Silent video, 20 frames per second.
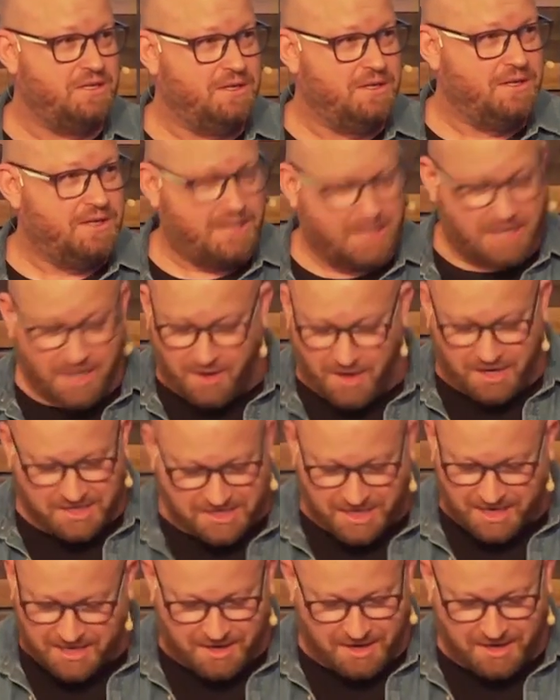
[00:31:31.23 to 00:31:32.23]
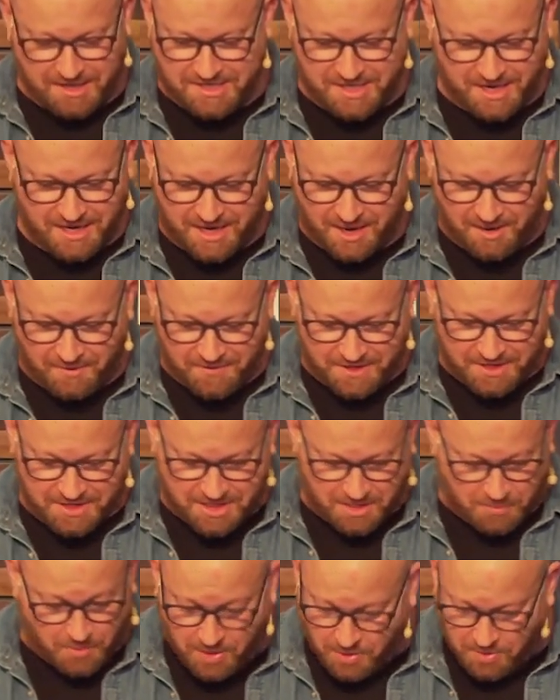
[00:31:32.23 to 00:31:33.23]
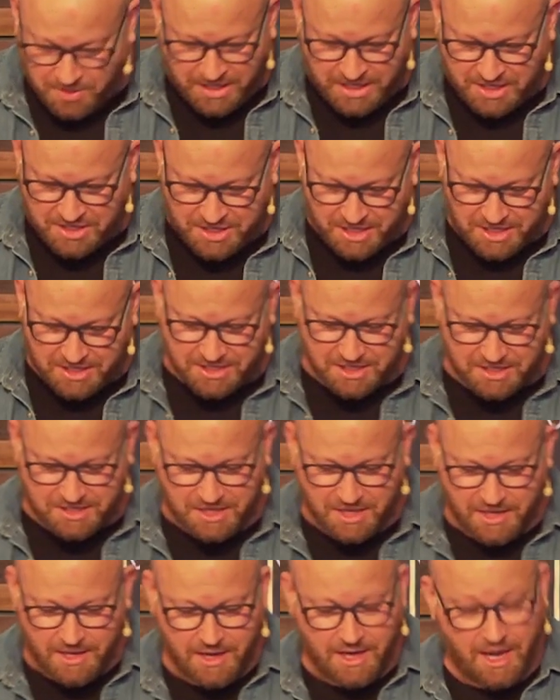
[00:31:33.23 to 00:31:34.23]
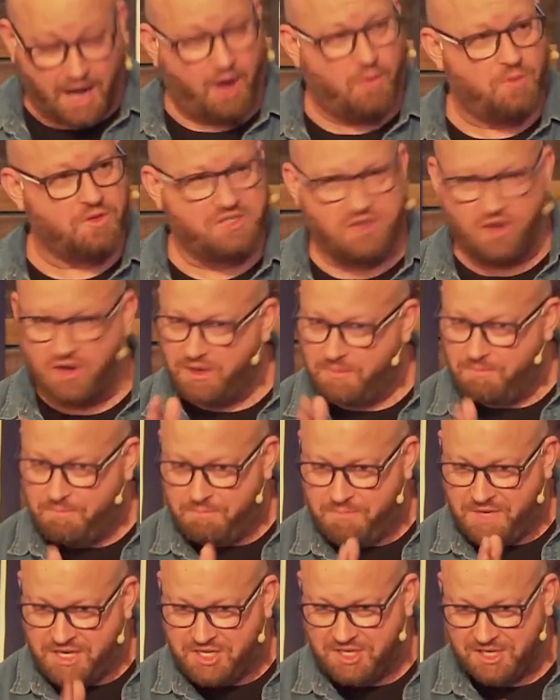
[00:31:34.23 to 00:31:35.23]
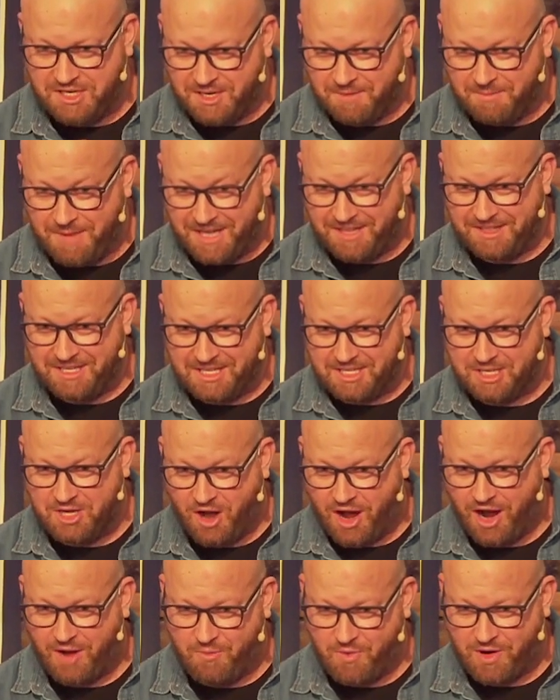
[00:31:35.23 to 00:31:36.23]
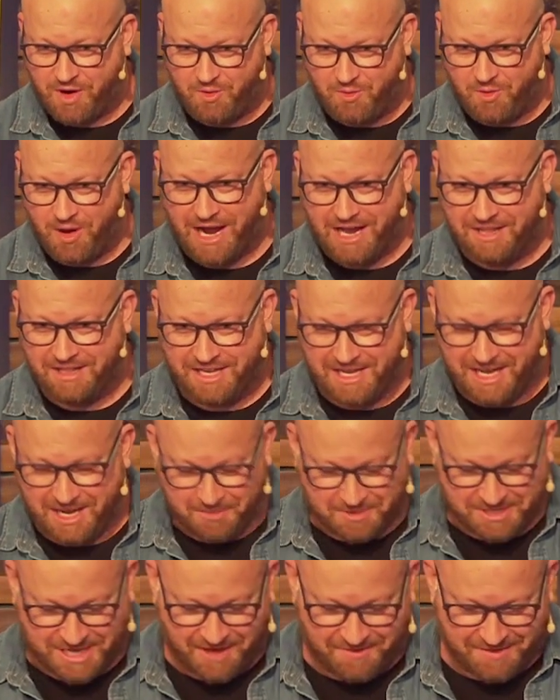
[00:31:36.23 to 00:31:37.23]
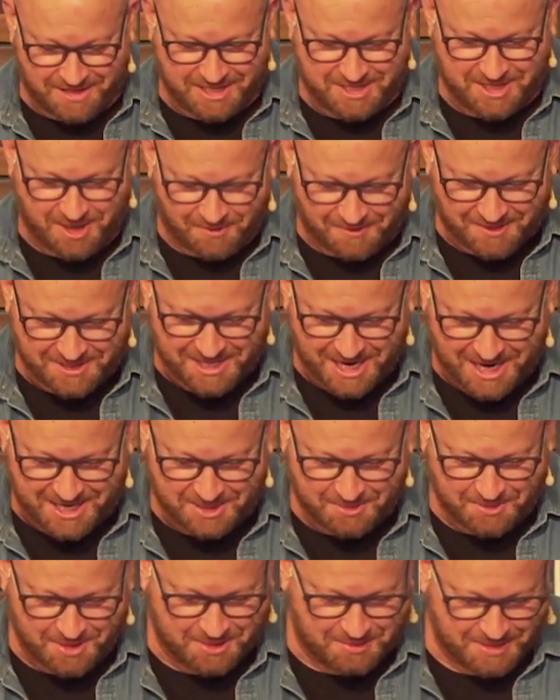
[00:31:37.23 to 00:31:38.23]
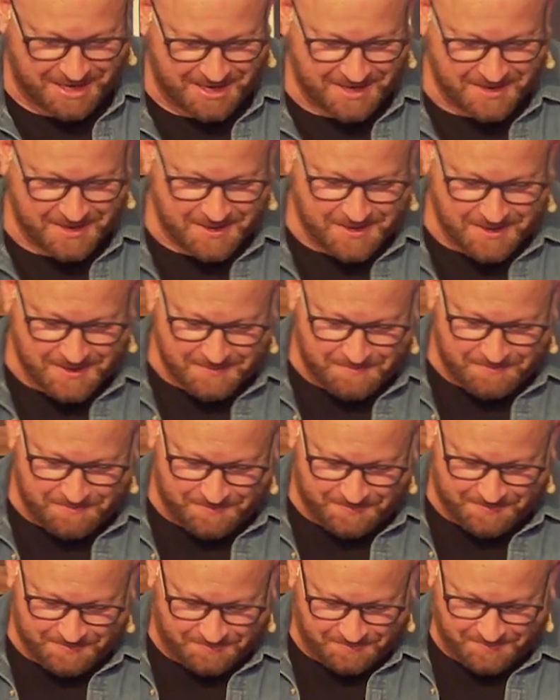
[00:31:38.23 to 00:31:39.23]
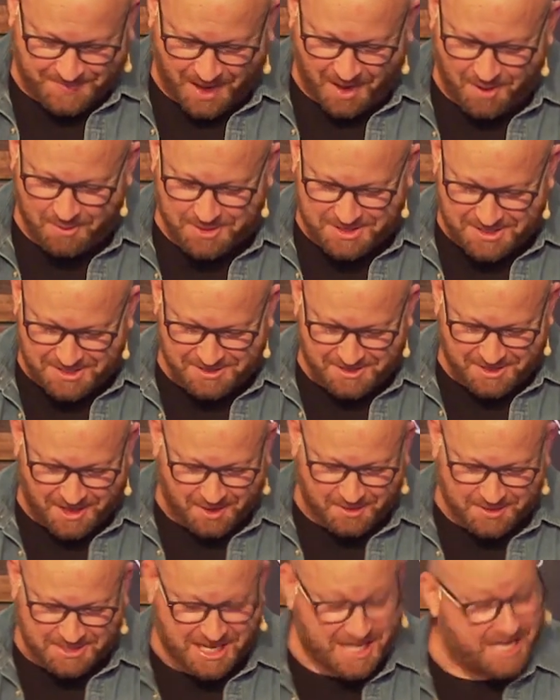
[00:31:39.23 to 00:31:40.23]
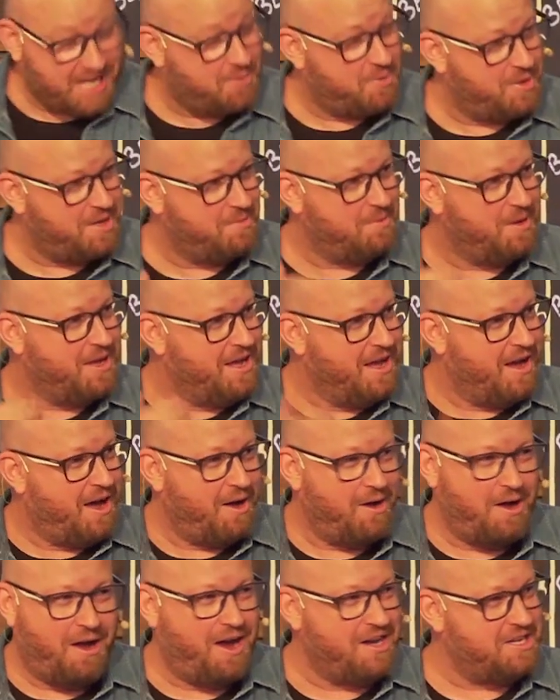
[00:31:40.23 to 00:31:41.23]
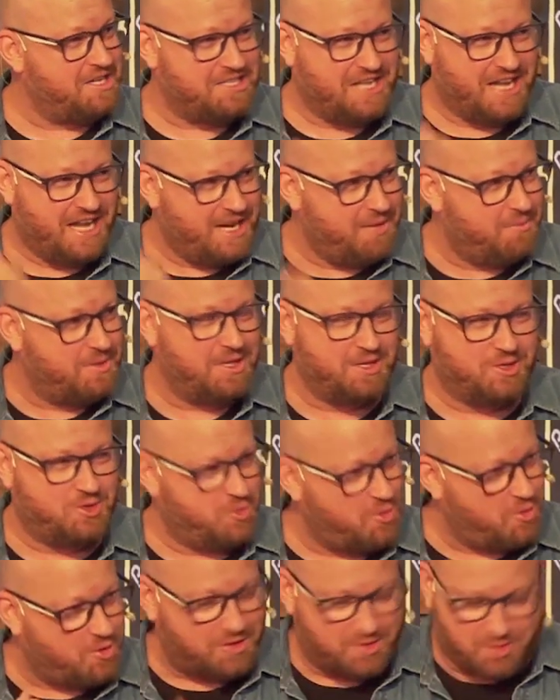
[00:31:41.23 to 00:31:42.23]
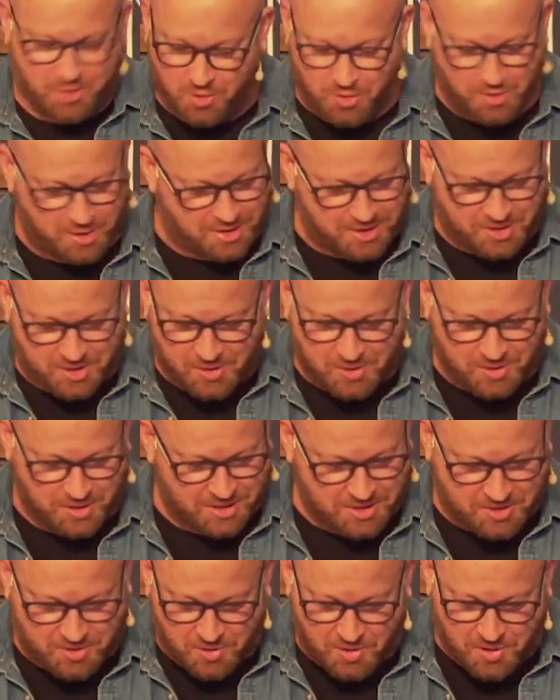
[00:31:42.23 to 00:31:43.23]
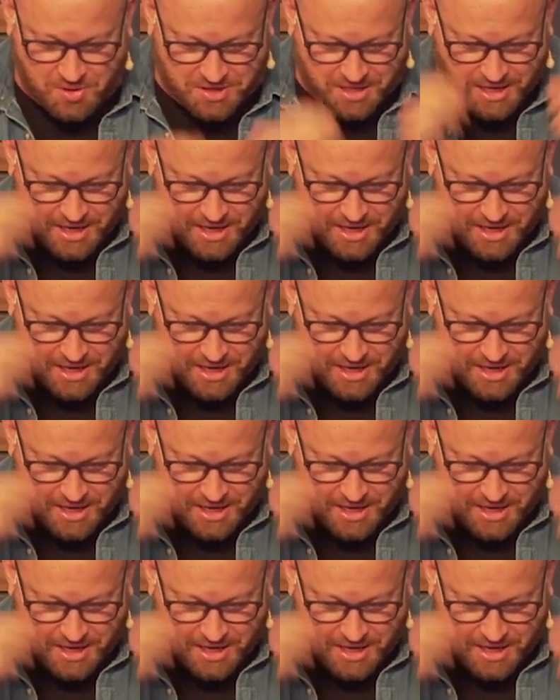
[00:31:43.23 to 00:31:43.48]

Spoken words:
I start going for the job. We all need Jesus. I was on a mission to make this guy regret that he was having this conversation with me. I was hitting with him. I just hit him with the truth.